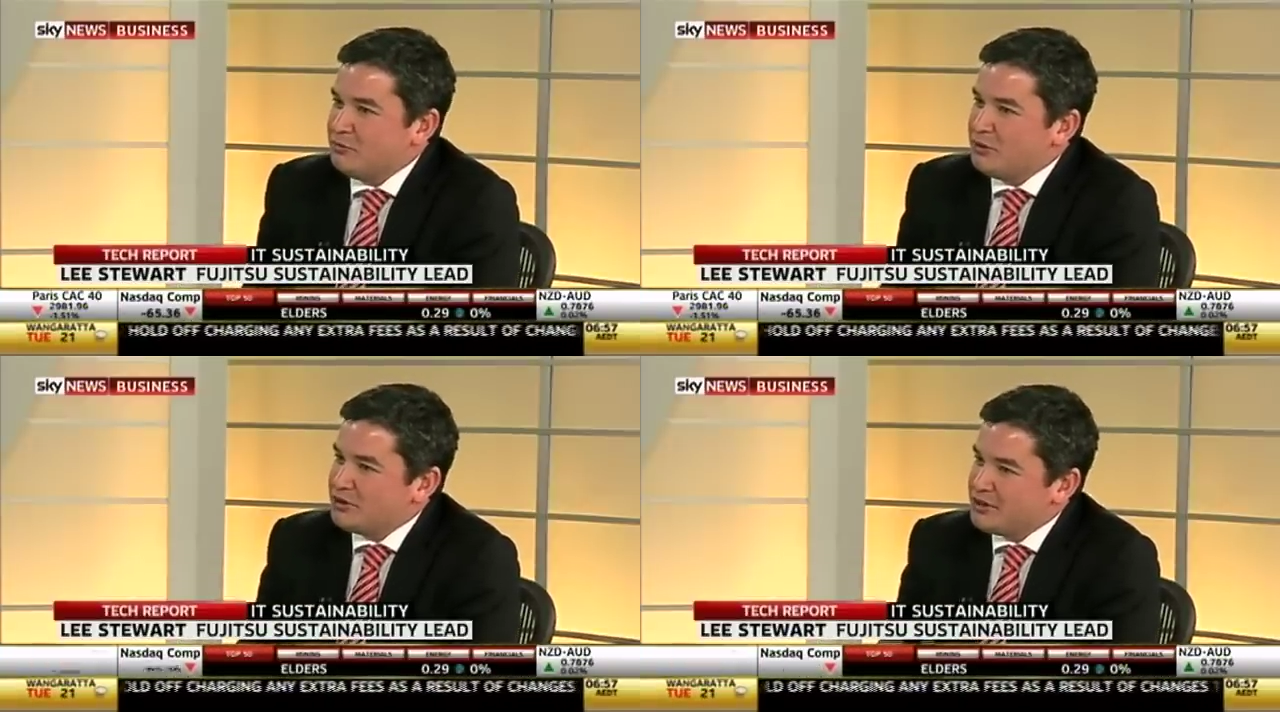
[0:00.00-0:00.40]

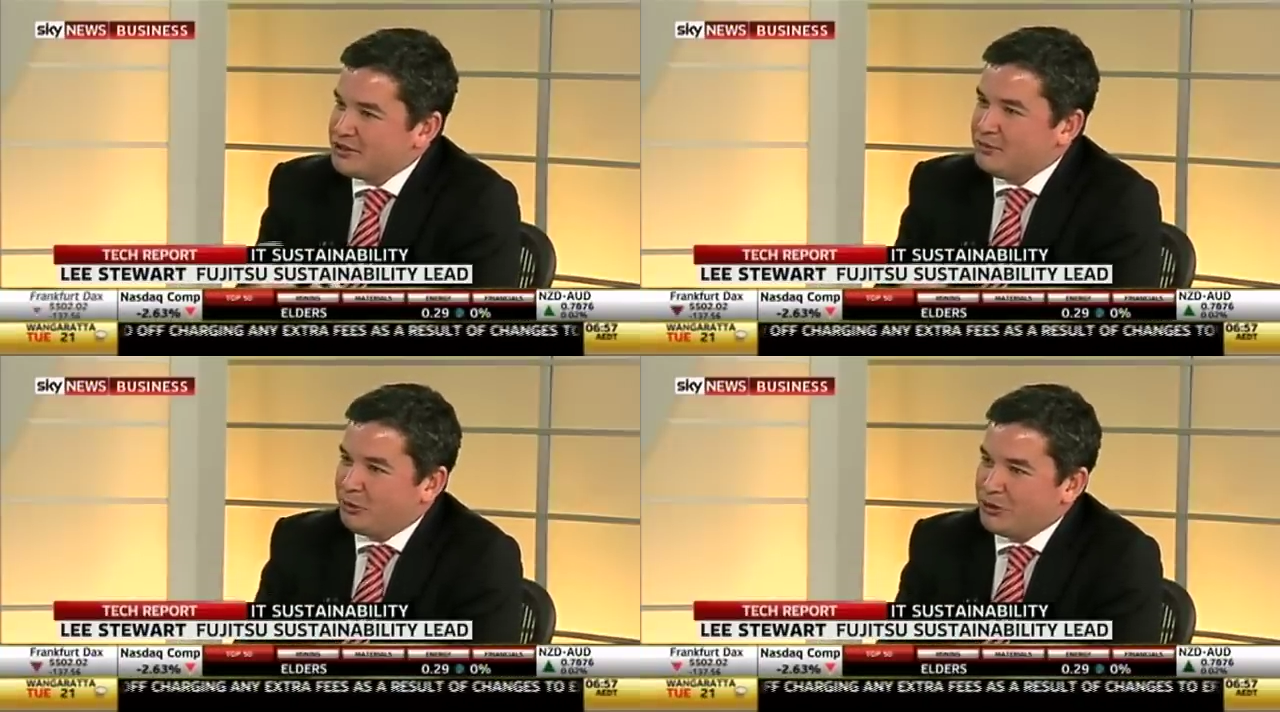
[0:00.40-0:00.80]
not
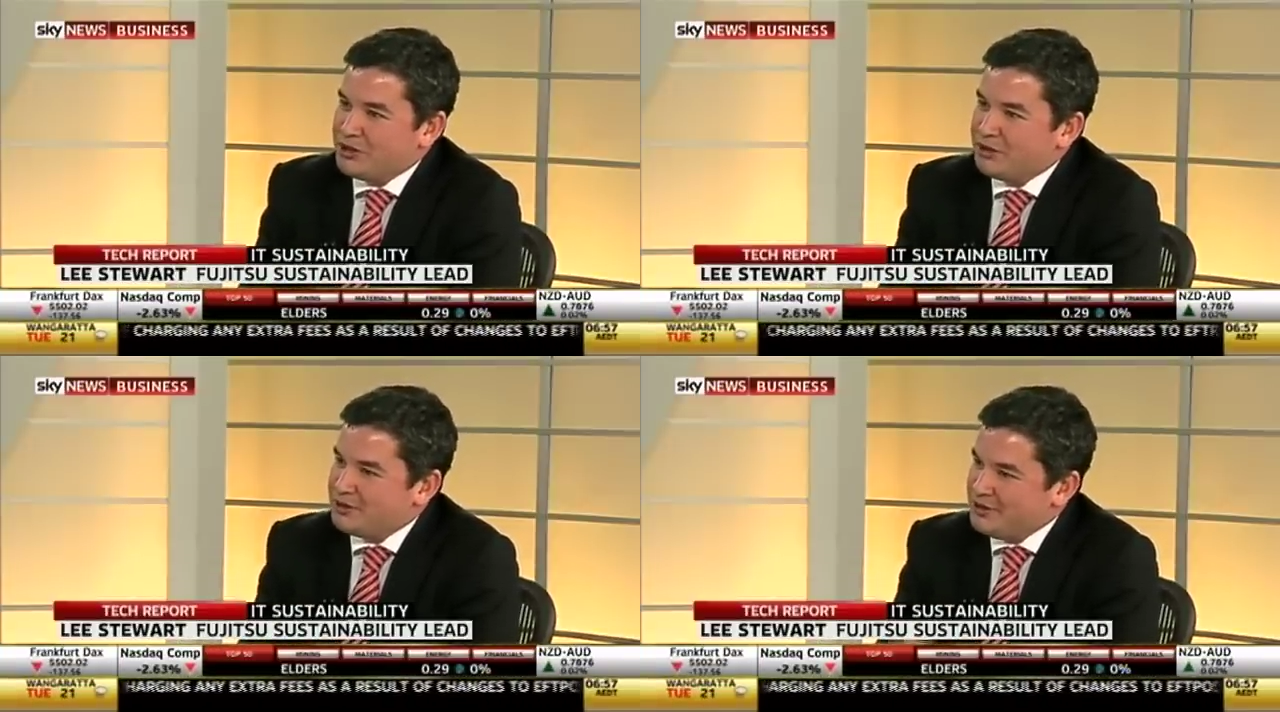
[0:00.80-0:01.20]
just a
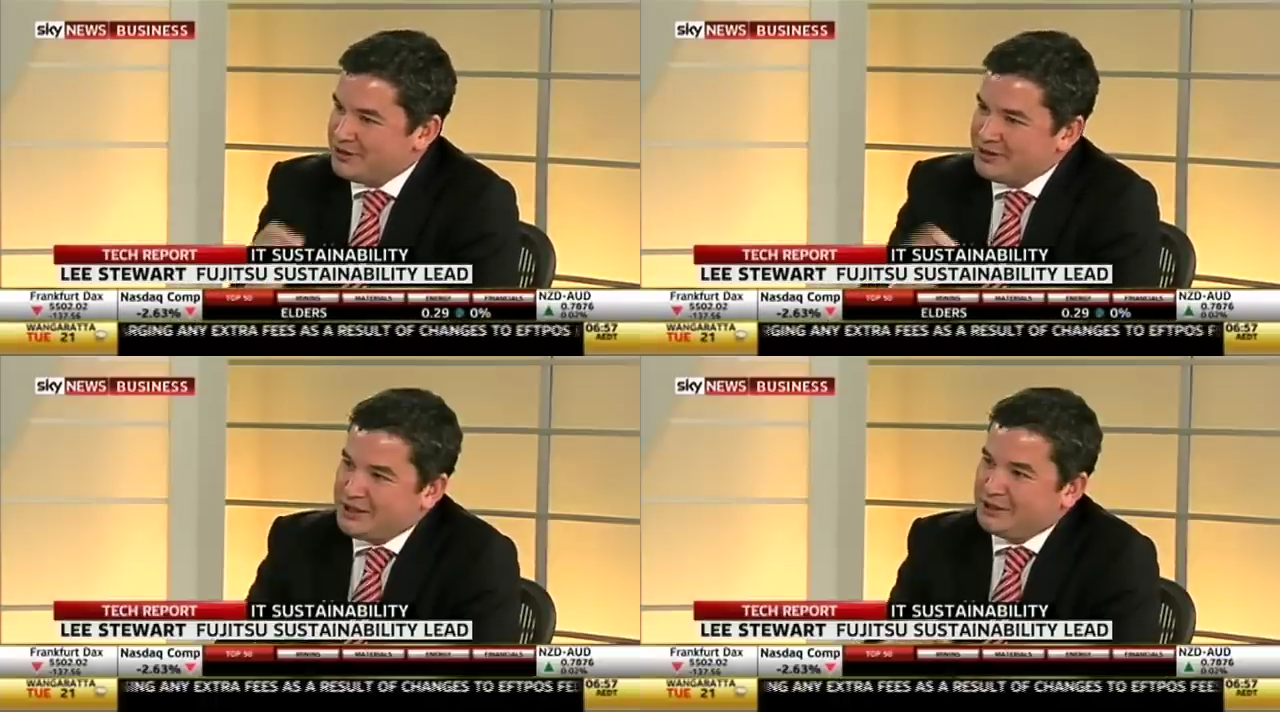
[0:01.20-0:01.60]
project which is
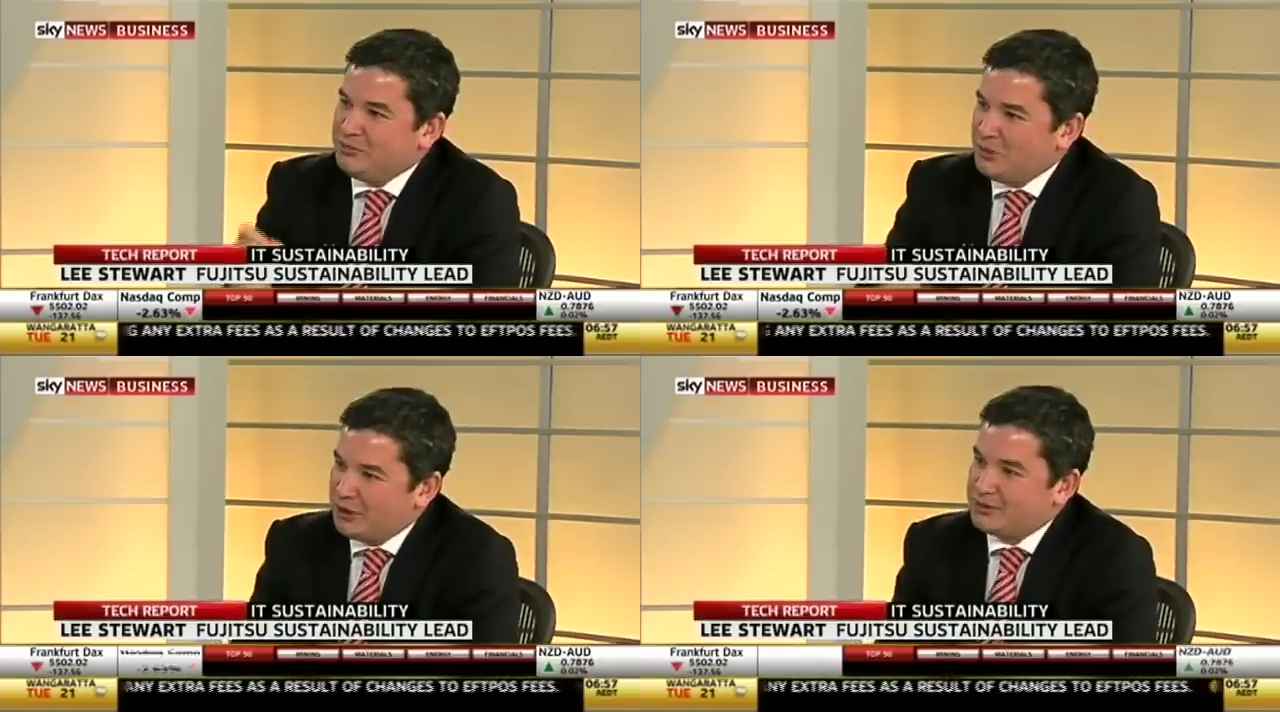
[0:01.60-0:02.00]
a tick the
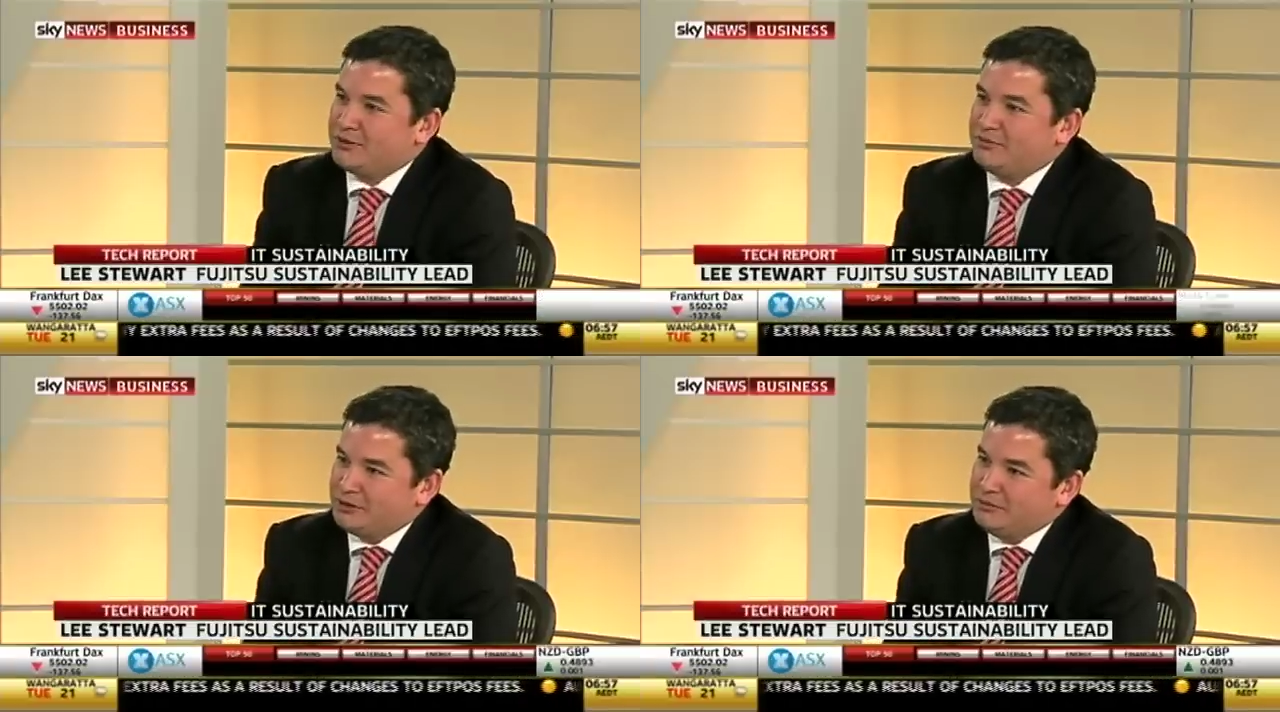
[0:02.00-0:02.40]

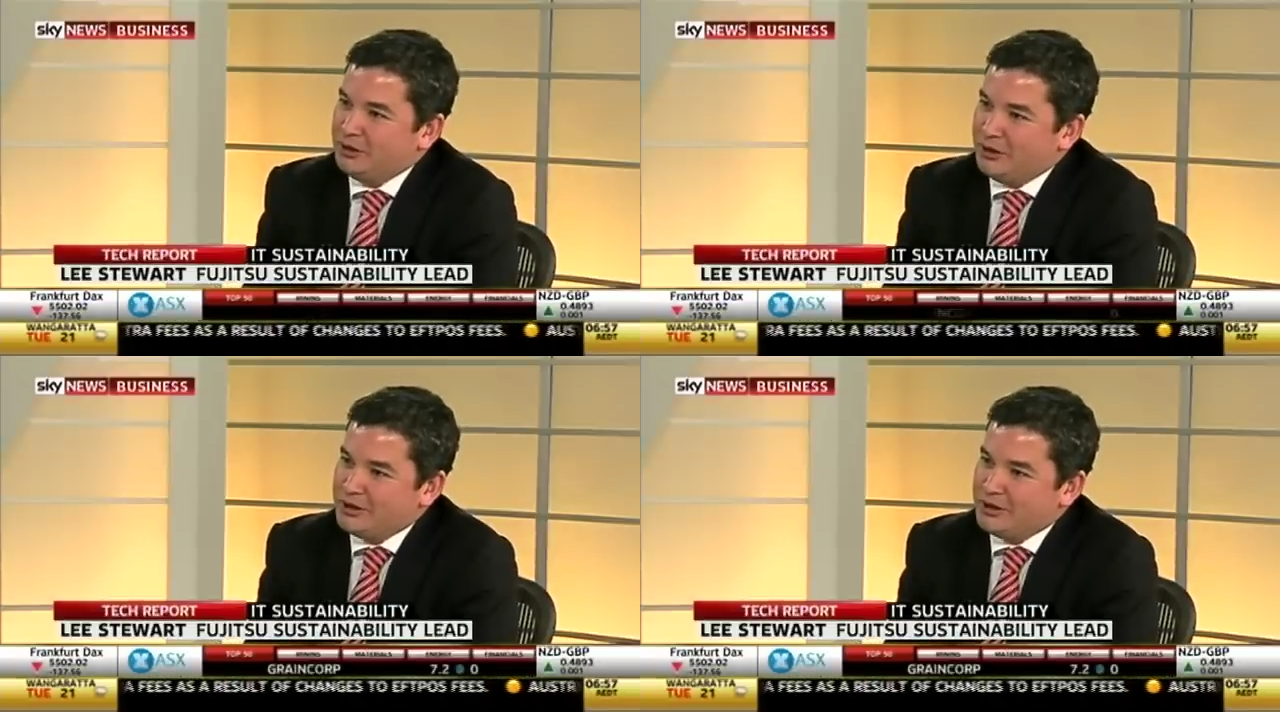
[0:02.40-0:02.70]
box compliance.